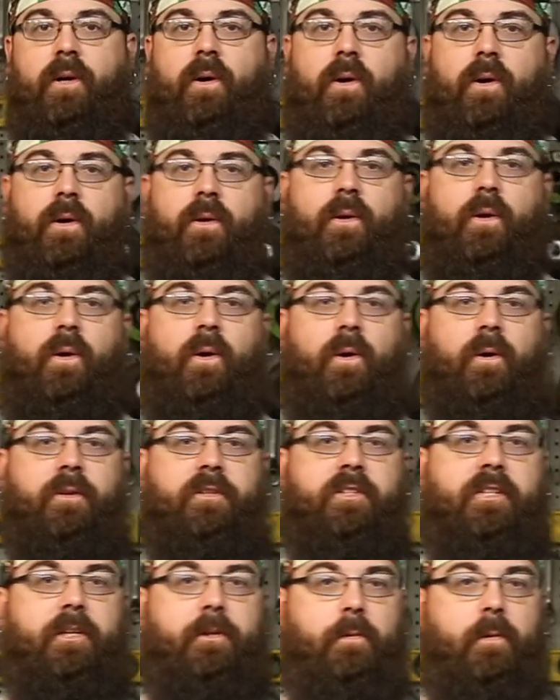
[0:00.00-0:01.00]
on our
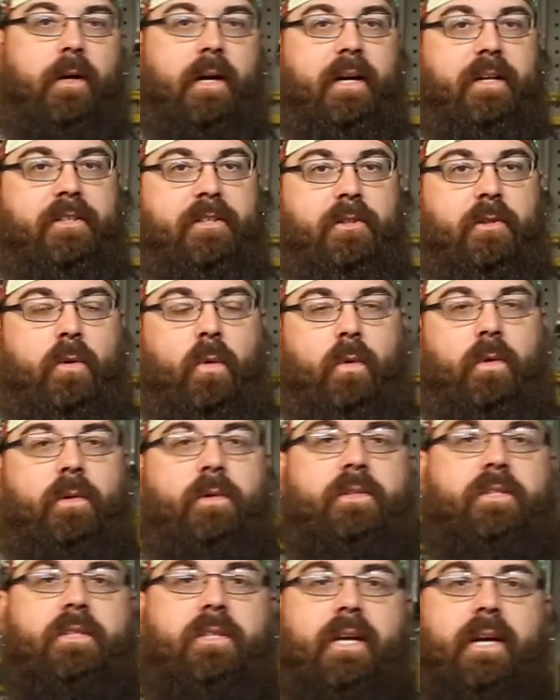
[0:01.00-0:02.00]
T-Rex quarter
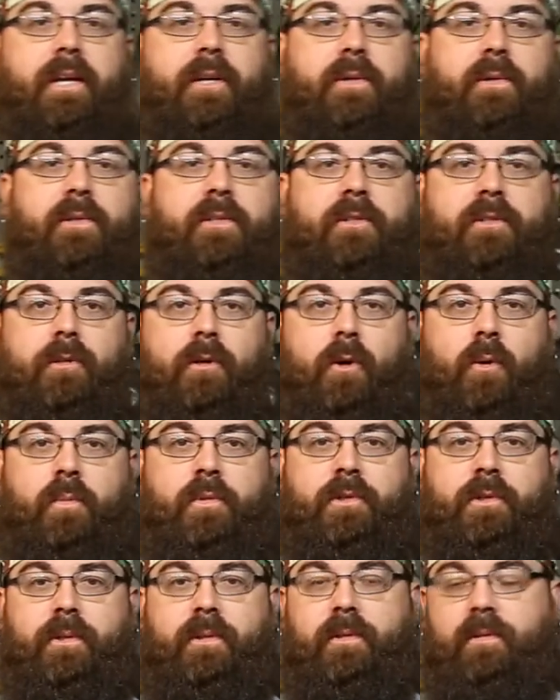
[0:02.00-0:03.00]
scale
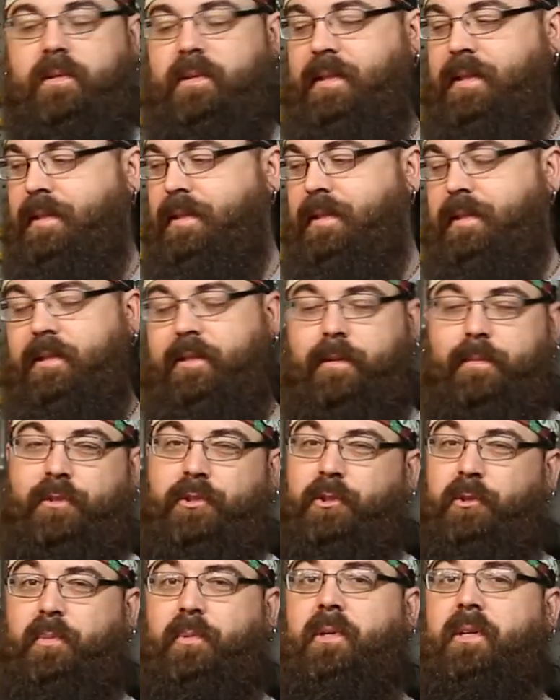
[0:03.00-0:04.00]
sculpture. I'm
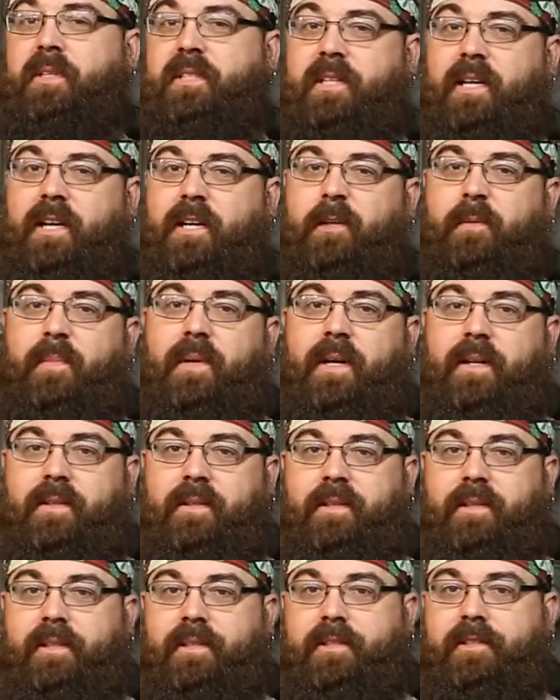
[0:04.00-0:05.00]
super excited
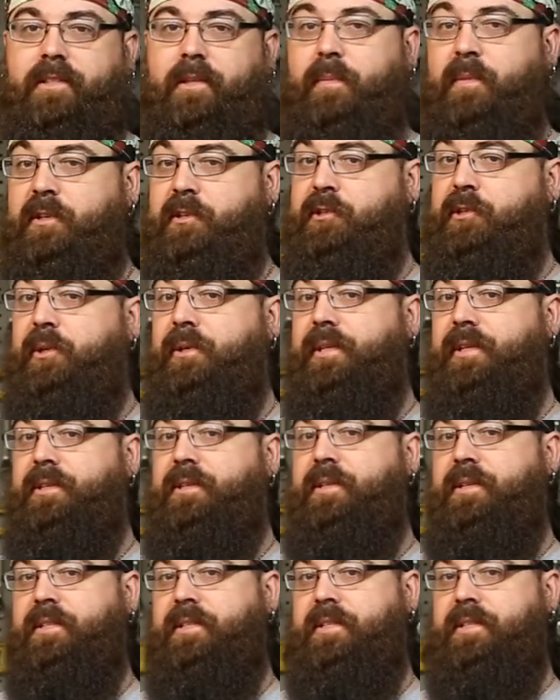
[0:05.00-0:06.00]
about this. I'm going to show you in
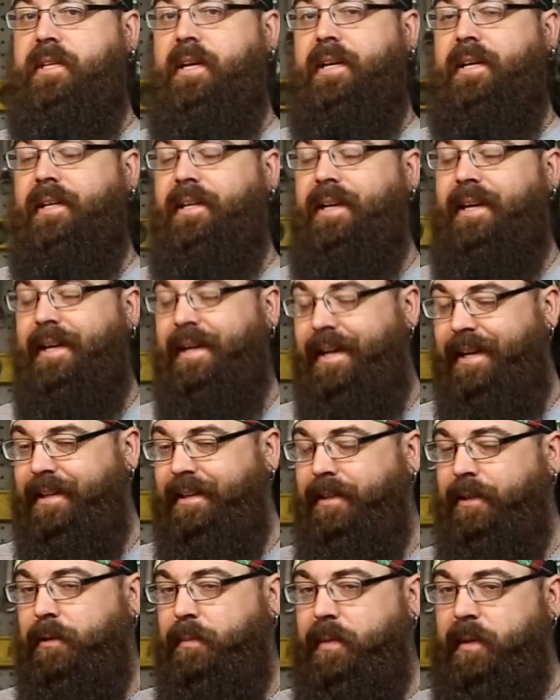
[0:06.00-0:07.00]
just a second. I got a
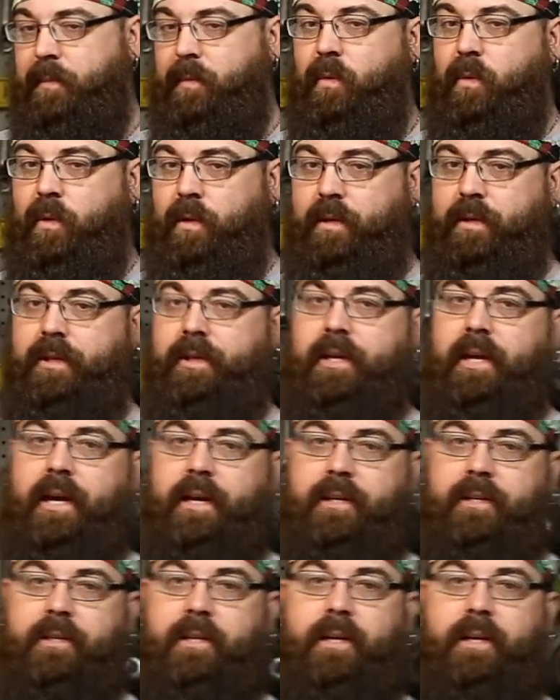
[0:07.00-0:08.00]
little bit more of the
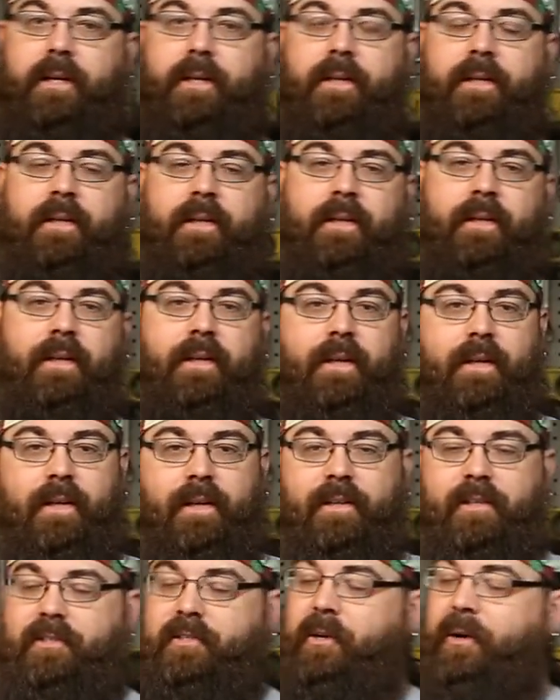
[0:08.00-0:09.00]
neck done.
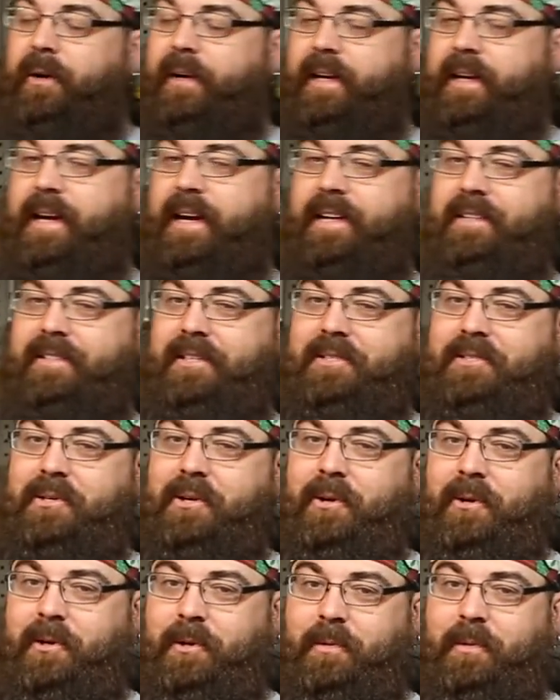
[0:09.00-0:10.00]
Sorry guys, I
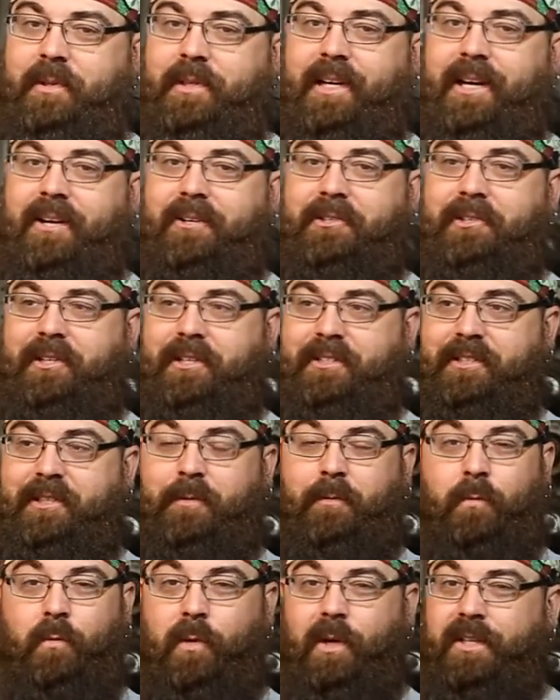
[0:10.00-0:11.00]
started it without you because
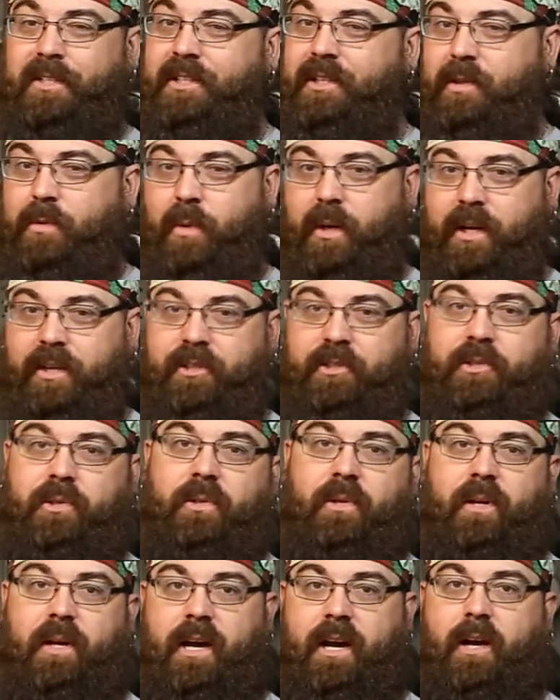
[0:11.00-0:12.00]
I wasn't quite
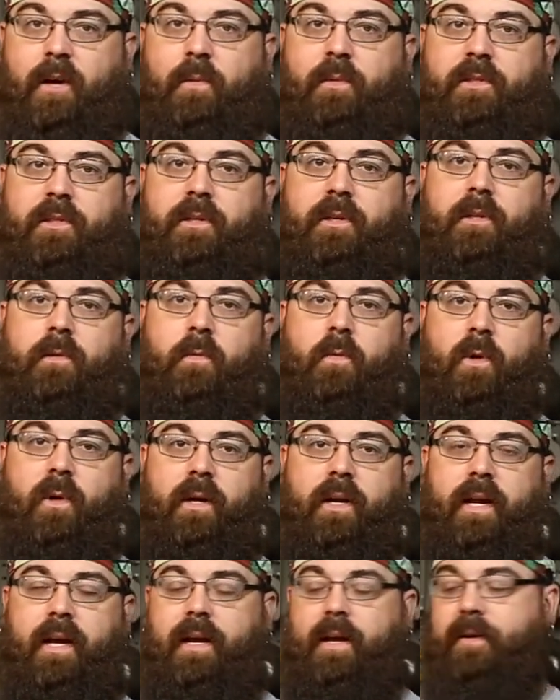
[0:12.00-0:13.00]
sure how it was going to
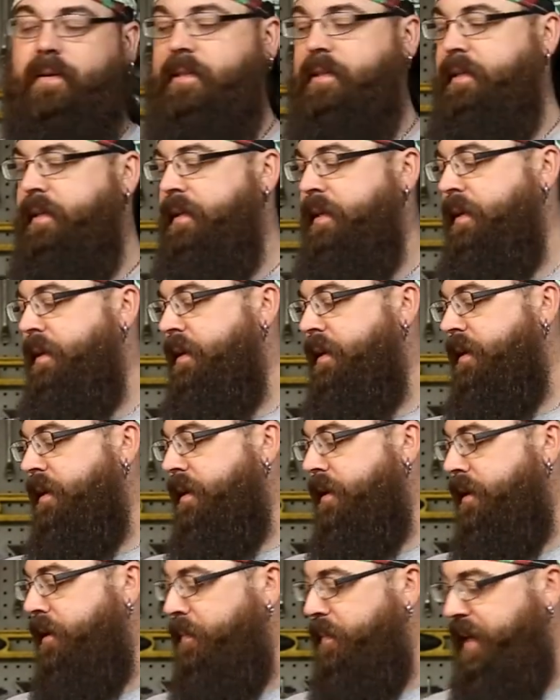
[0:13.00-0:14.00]
work out.
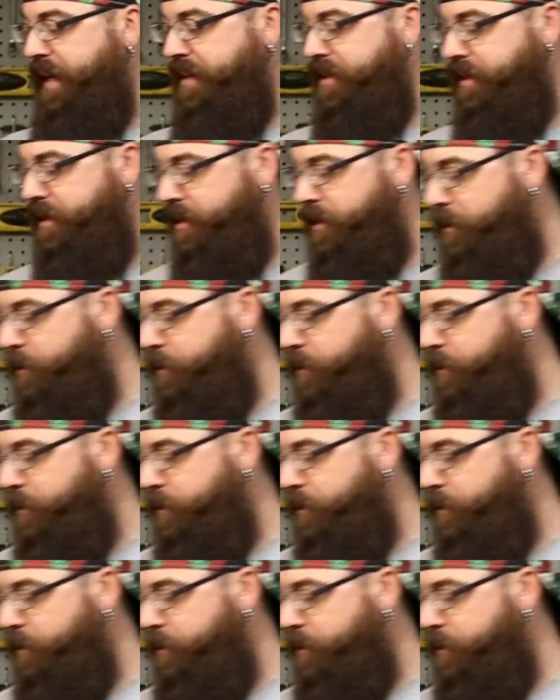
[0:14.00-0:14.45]
Basically